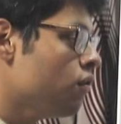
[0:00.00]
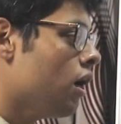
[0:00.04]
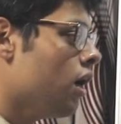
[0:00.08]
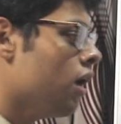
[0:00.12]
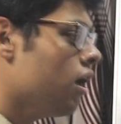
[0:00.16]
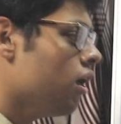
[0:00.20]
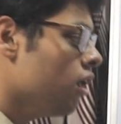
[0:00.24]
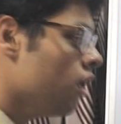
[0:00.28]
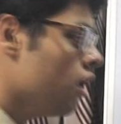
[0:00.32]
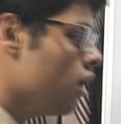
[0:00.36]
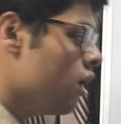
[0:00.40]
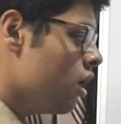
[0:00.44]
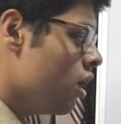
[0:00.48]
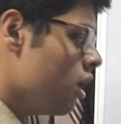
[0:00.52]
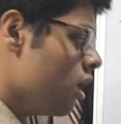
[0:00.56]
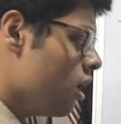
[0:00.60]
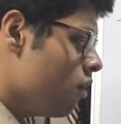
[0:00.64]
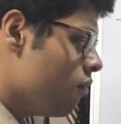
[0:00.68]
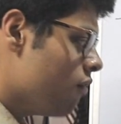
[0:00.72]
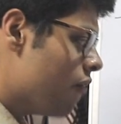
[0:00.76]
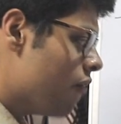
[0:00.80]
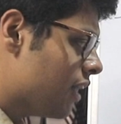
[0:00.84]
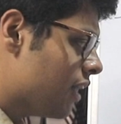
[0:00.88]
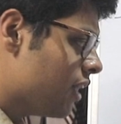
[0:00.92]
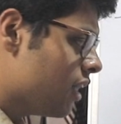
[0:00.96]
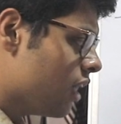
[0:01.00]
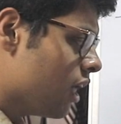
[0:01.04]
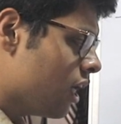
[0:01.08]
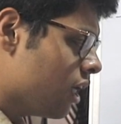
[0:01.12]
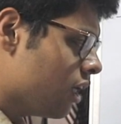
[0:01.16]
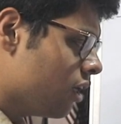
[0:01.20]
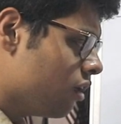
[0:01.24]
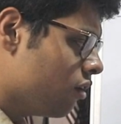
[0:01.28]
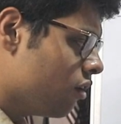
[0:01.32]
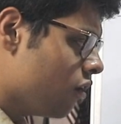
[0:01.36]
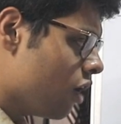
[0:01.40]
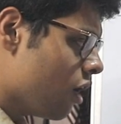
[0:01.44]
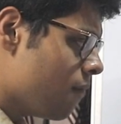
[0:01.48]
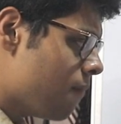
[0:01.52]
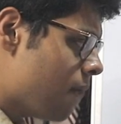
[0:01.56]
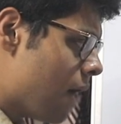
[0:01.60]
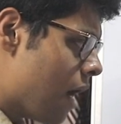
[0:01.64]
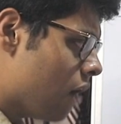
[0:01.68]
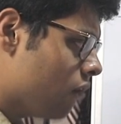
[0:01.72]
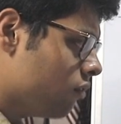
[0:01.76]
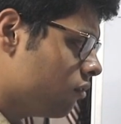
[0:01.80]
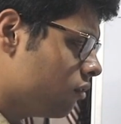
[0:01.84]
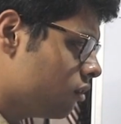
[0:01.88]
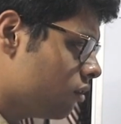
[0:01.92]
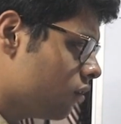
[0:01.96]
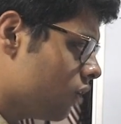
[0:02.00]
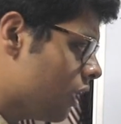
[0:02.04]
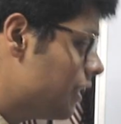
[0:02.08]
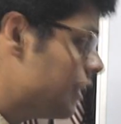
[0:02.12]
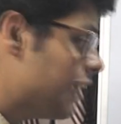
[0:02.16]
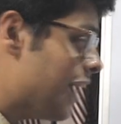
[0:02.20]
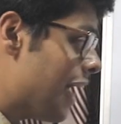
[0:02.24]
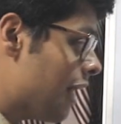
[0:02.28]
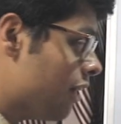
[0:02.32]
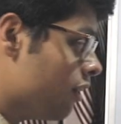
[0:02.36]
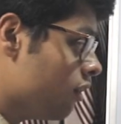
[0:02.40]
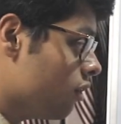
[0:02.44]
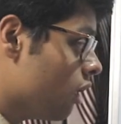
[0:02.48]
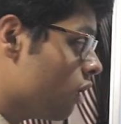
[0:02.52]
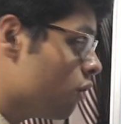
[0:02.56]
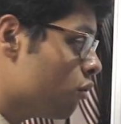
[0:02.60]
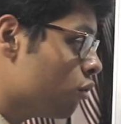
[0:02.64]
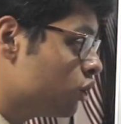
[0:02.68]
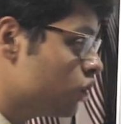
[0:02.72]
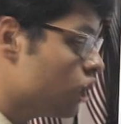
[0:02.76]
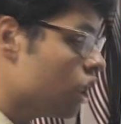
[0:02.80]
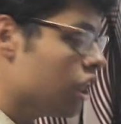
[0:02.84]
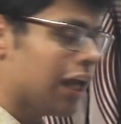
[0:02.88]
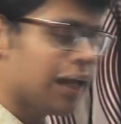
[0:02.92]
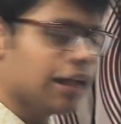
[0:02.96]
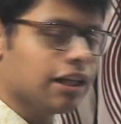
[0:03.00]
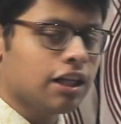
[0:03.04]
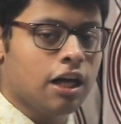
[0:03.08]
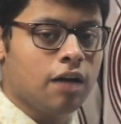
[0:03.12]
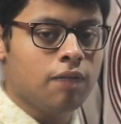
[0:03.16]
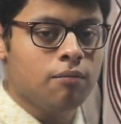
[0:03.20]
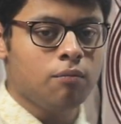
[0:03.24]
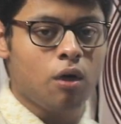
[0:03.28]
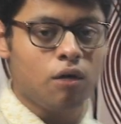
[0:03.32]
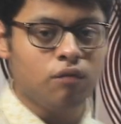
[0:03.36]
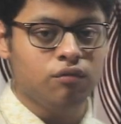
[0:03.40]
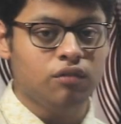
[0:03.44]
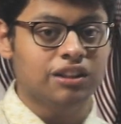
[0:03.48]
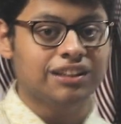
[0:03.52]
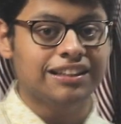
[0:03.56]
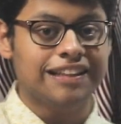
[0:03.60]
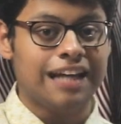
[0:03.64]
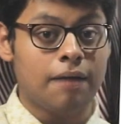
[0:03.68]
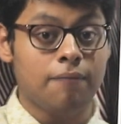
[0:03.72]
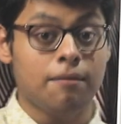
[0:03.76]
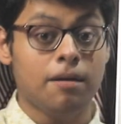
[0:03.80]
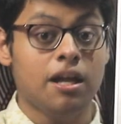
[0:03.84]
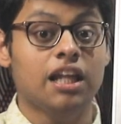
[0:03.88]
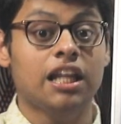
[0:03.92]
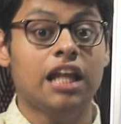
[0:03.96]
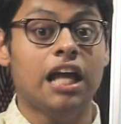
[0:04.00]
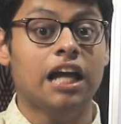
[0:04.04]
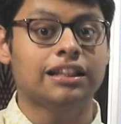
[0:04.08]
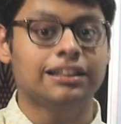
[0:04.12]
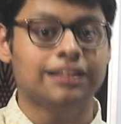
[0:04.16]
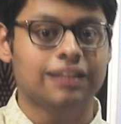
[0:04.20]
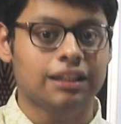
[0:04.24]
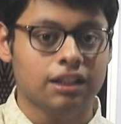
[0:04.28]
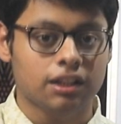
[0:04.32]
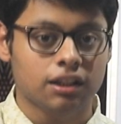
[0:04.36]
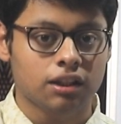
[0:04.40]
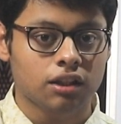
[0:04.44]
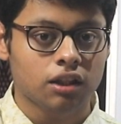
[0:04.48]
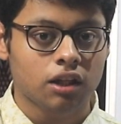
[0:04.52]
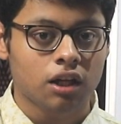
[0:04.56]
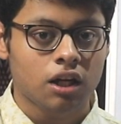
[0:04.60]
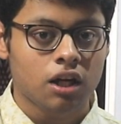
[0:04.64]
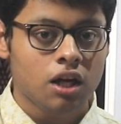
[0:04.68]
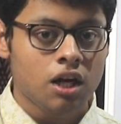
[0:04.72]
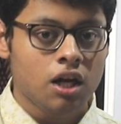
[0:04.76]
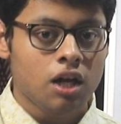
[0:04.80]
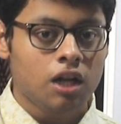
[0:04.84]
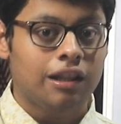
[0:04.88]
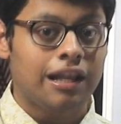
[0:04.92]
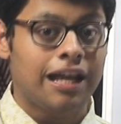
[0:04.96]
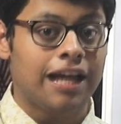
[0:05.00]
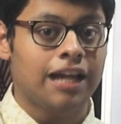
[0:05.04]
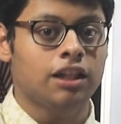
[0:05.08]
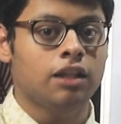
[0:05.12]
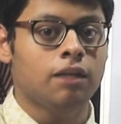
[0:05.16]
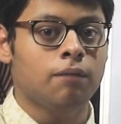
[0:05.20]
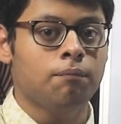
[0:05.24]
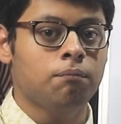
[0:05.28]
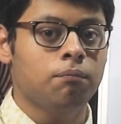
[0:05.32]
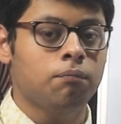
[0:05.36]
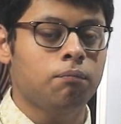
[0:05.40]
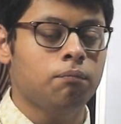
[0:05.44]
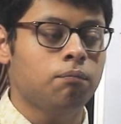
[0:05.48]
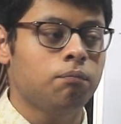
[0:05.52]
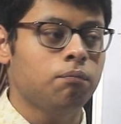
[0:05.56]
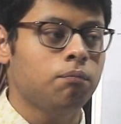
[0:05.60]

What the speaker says: If you're writing about it, the question can come off describing an accident, like